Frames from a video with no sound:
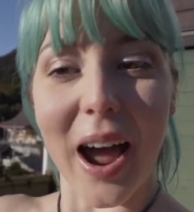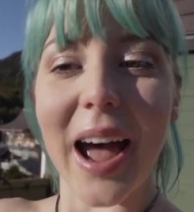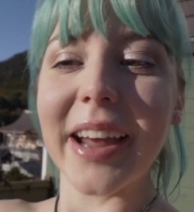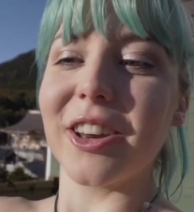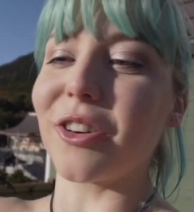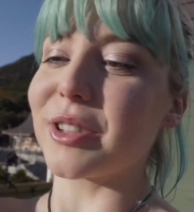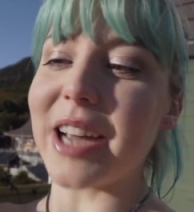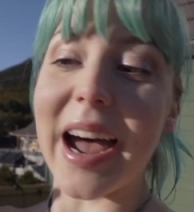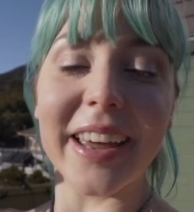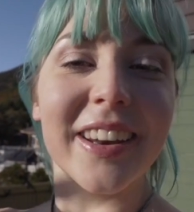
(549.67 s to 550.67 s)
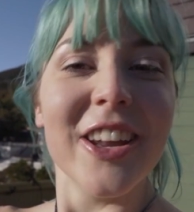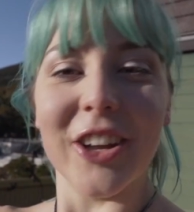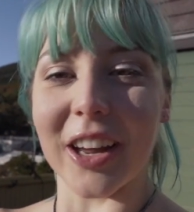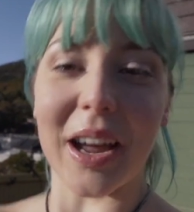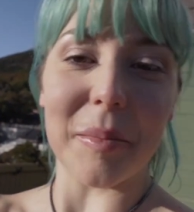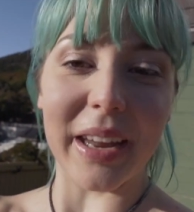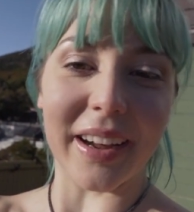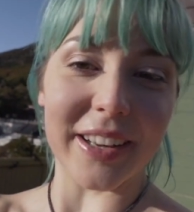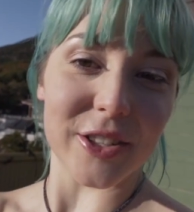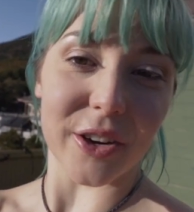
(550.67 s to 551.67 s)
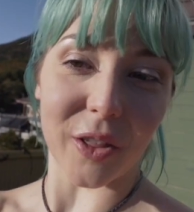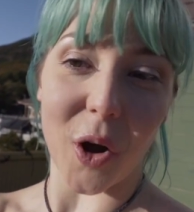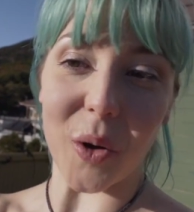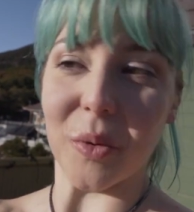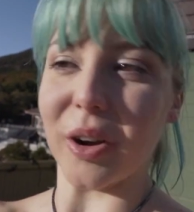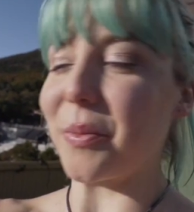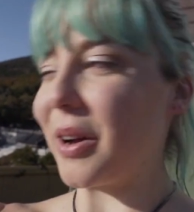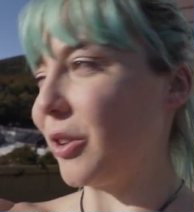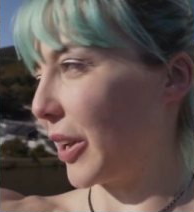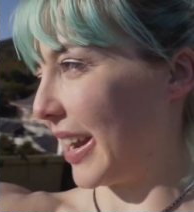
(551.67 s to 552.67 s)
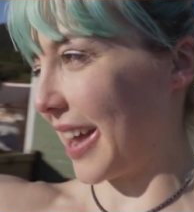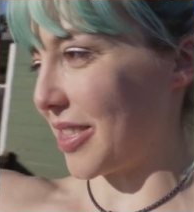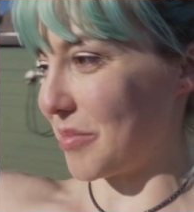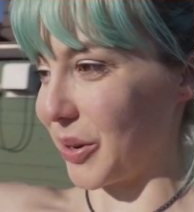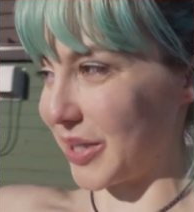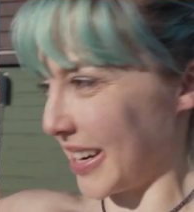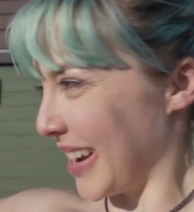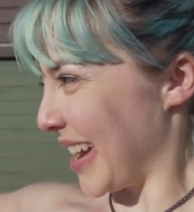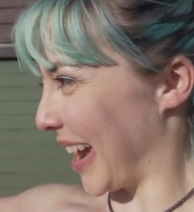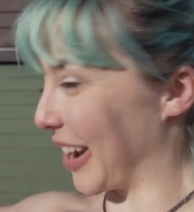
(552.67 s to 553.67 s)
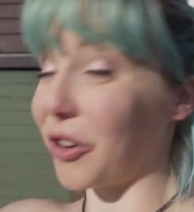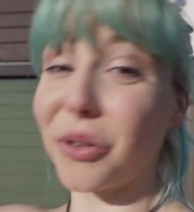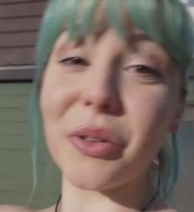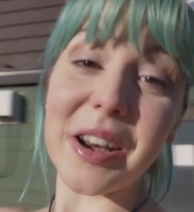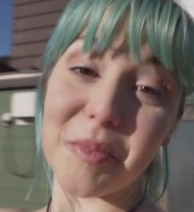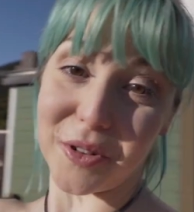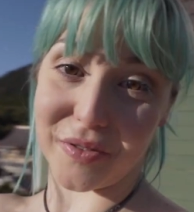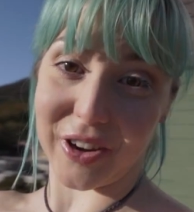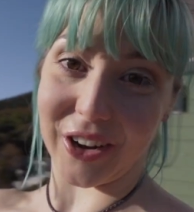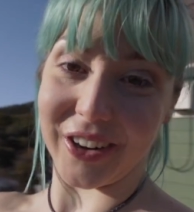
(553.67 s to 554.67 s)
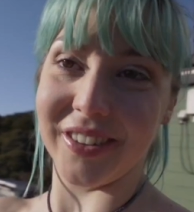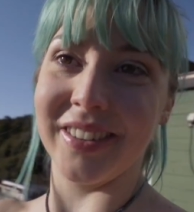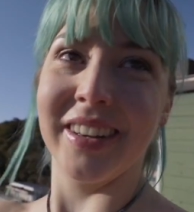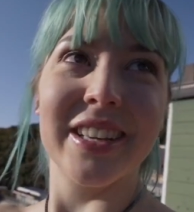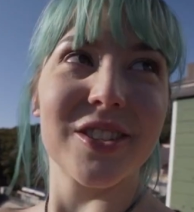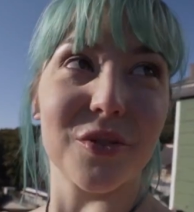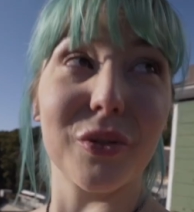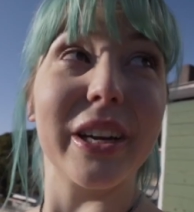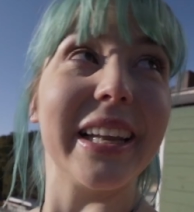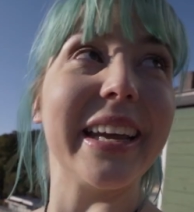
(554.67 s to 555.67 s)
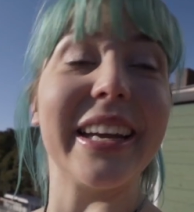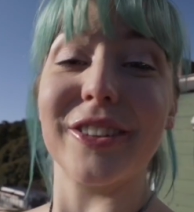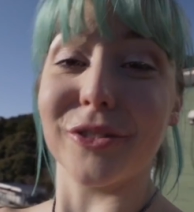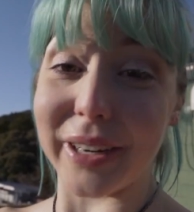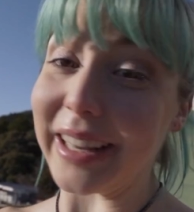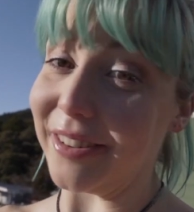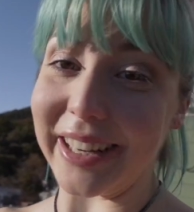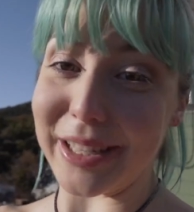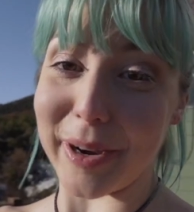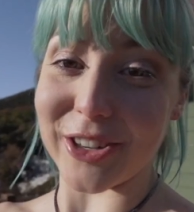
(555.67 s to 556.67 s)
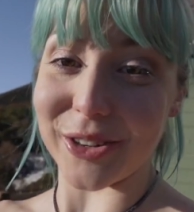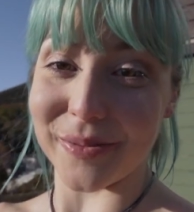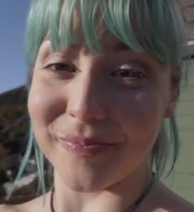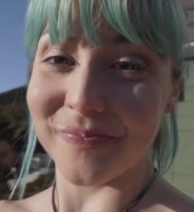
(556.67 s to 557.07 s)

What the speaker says: hike and you're all tired, you can come here and soak in the hot water while looking at the most incredible view. It's really special.